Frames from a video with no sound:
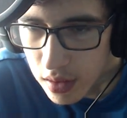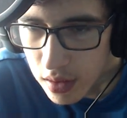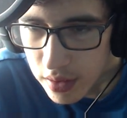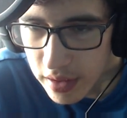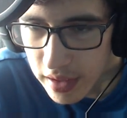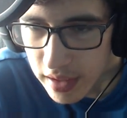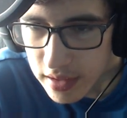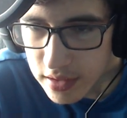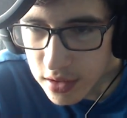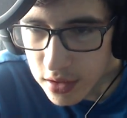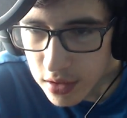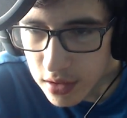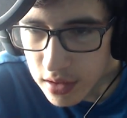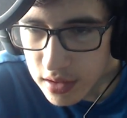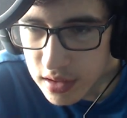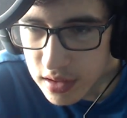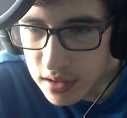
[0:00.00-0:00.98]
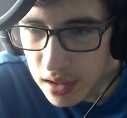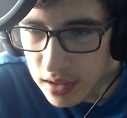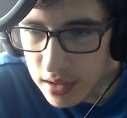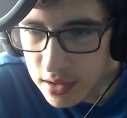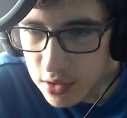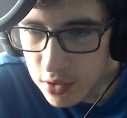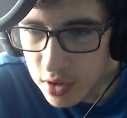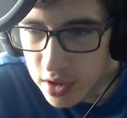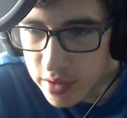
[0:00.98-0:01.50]
The answer is
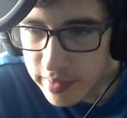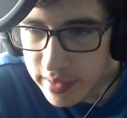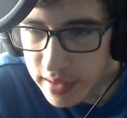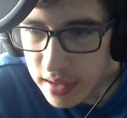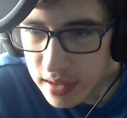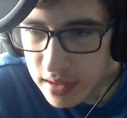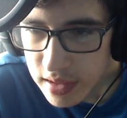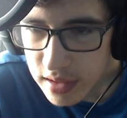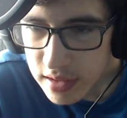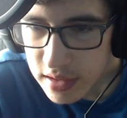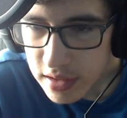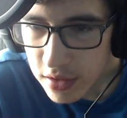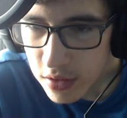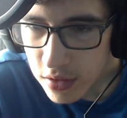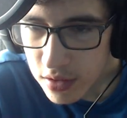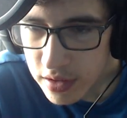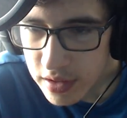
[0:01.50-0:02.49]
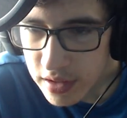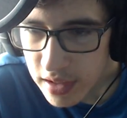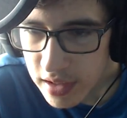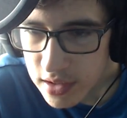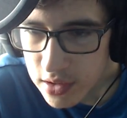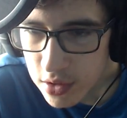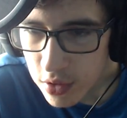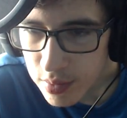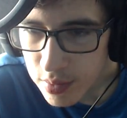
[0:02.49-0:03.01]
Psittacosaurus because it is the only
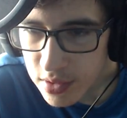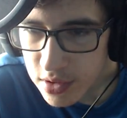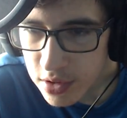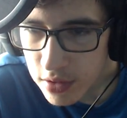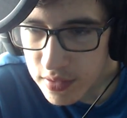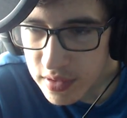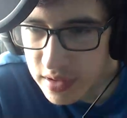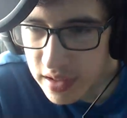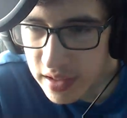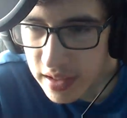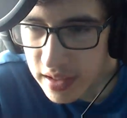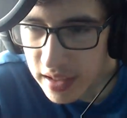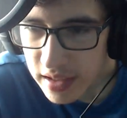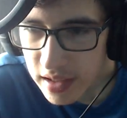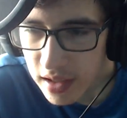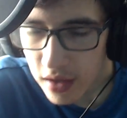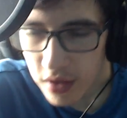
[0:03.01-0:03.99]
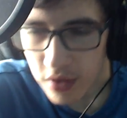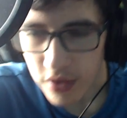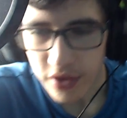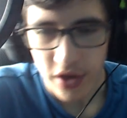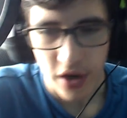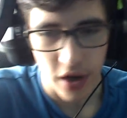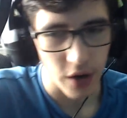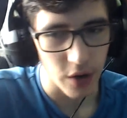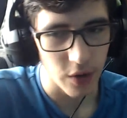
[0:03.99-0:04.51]
dinosaur with preserved skin and color.
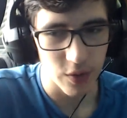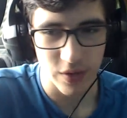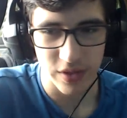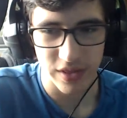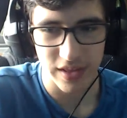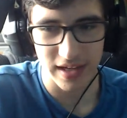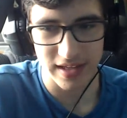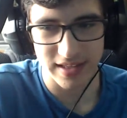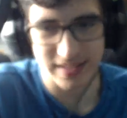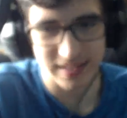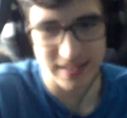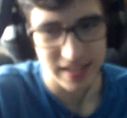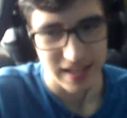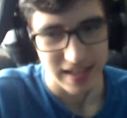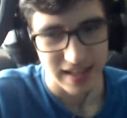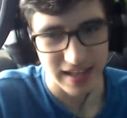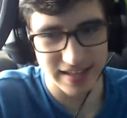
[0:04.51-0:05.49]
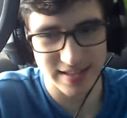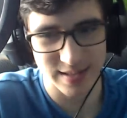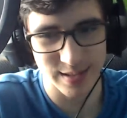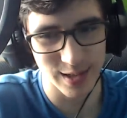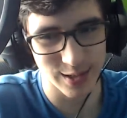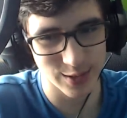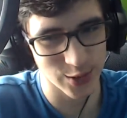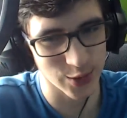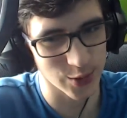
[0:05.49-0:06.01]
No, that's
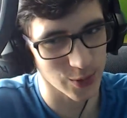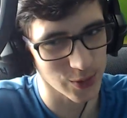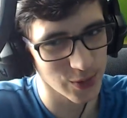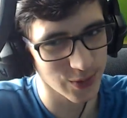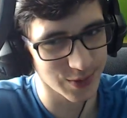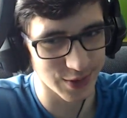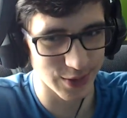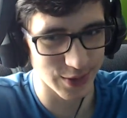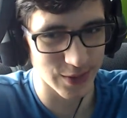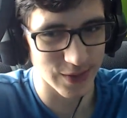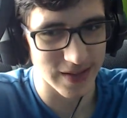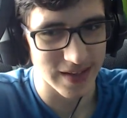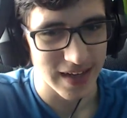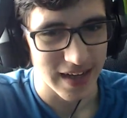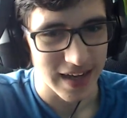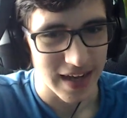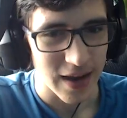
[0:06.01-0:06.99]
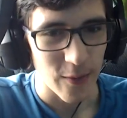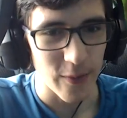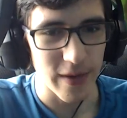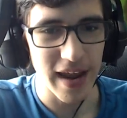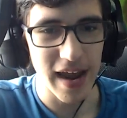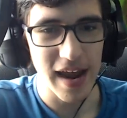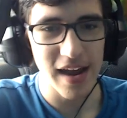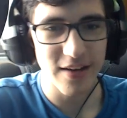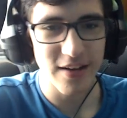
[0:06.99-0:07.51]
not true, dude. We
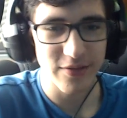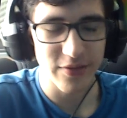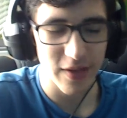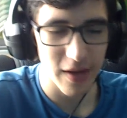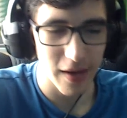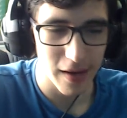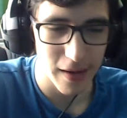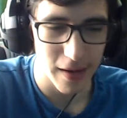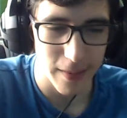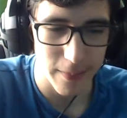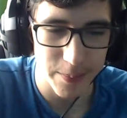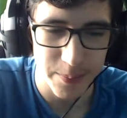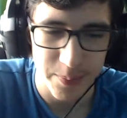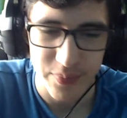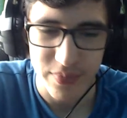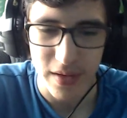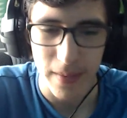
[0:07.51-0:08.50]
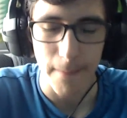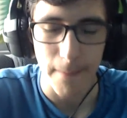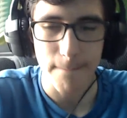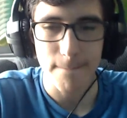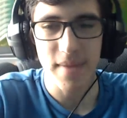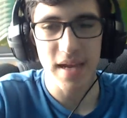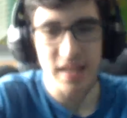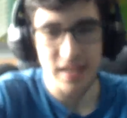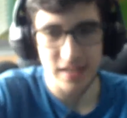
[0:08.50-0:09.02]
have
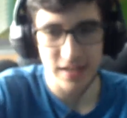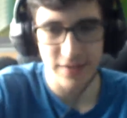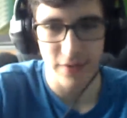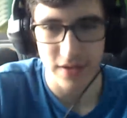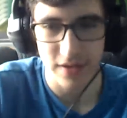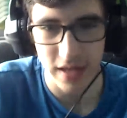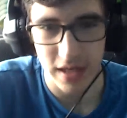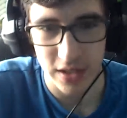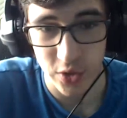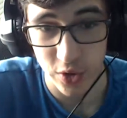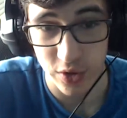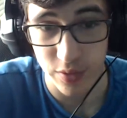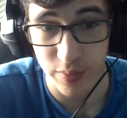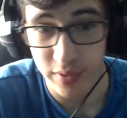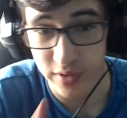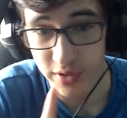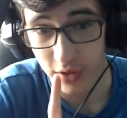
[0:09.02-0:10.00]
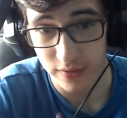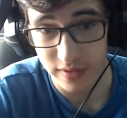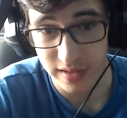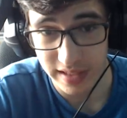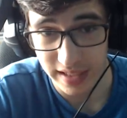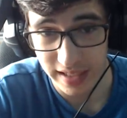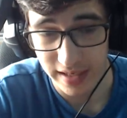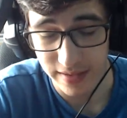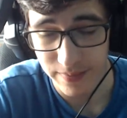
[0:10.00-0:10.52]
many different dinosaurs with preserved
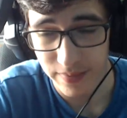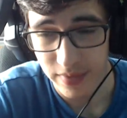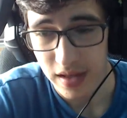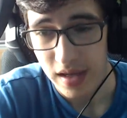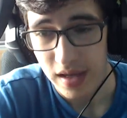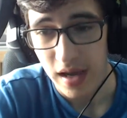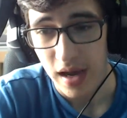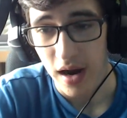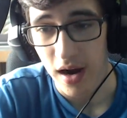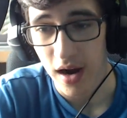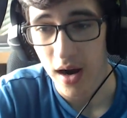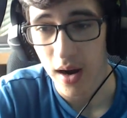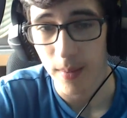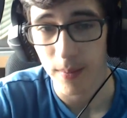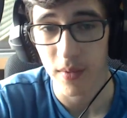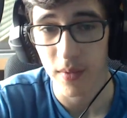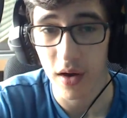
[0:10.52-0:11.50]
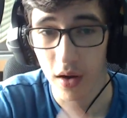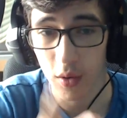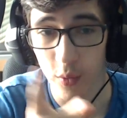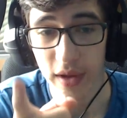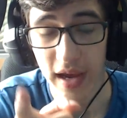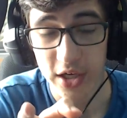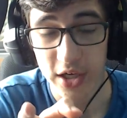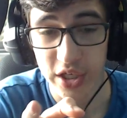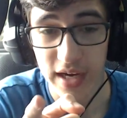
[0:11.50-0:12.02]
skin.
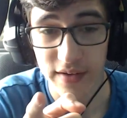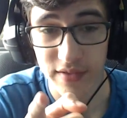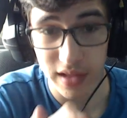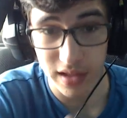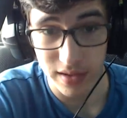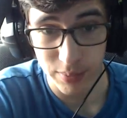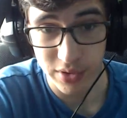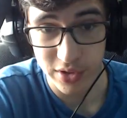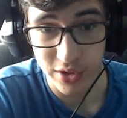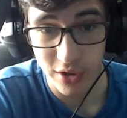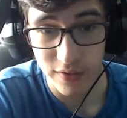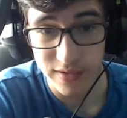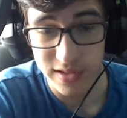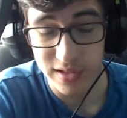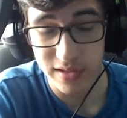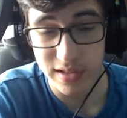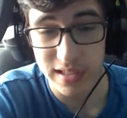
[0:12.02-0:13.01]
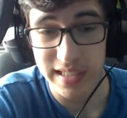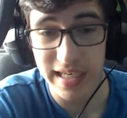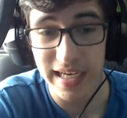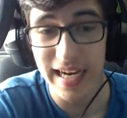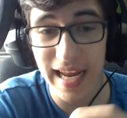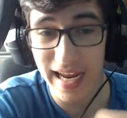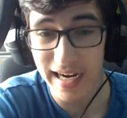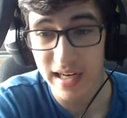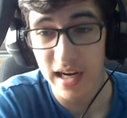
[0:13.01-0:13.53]
We actually have the preserved skin
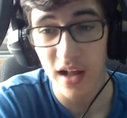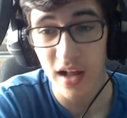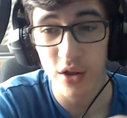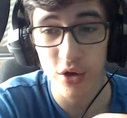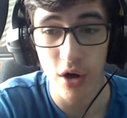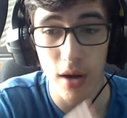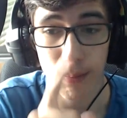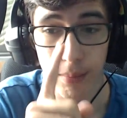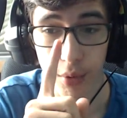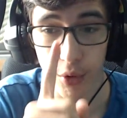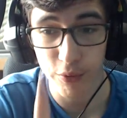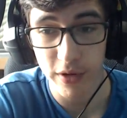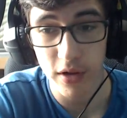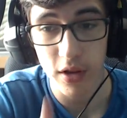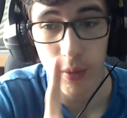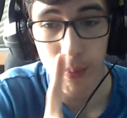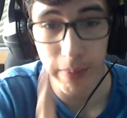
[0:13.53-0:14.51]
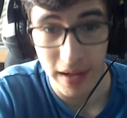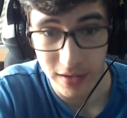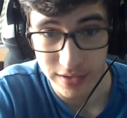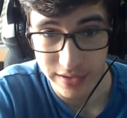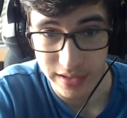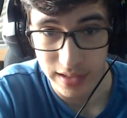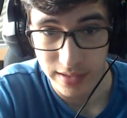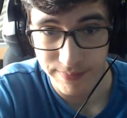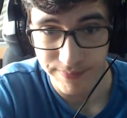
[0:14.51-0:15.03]
and color on
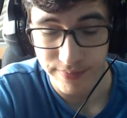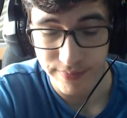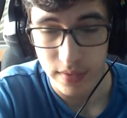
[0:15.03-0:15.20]
Borrelopelta,